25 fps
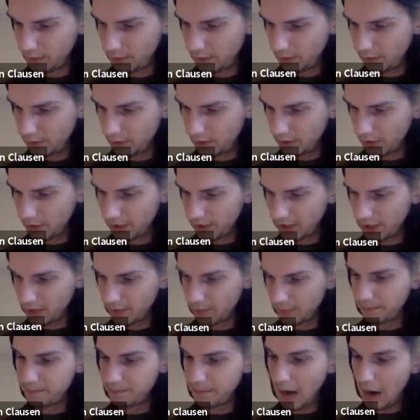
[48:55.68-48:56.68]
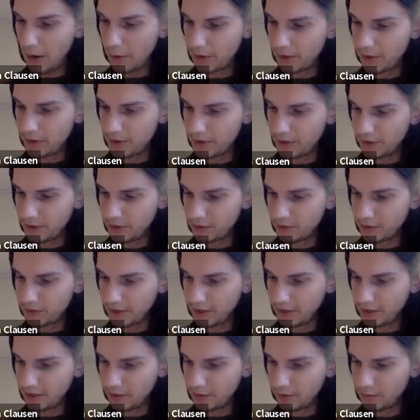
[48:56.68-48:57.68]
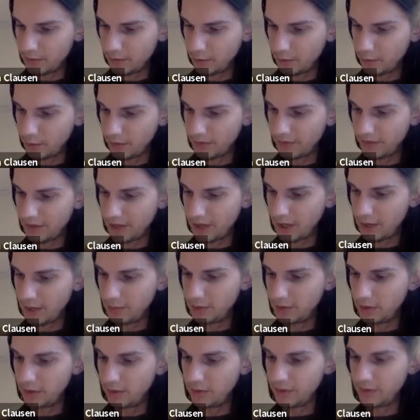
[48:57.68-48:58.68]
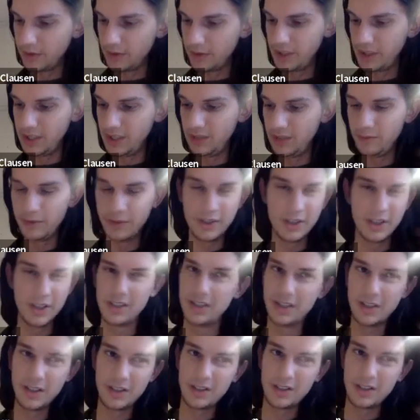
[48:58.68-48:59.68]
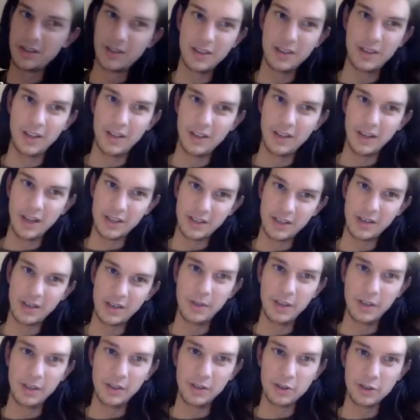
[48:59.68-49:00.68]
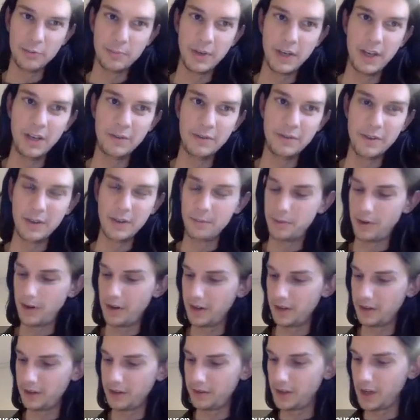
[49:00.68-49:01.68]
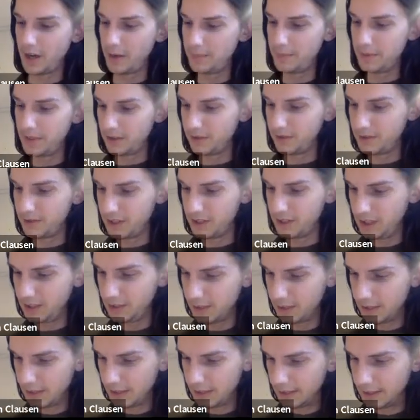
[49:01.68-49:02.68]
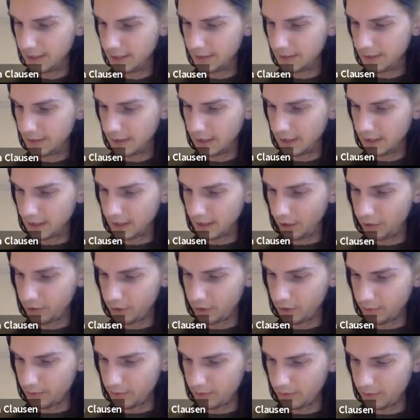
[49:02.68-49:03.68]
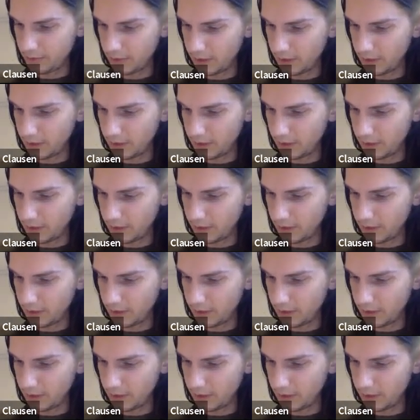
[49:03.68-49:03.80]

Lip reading: You can take the power series ring in one variable over Z, which is just as an abelian group, an infinite product with copies of Z, countable.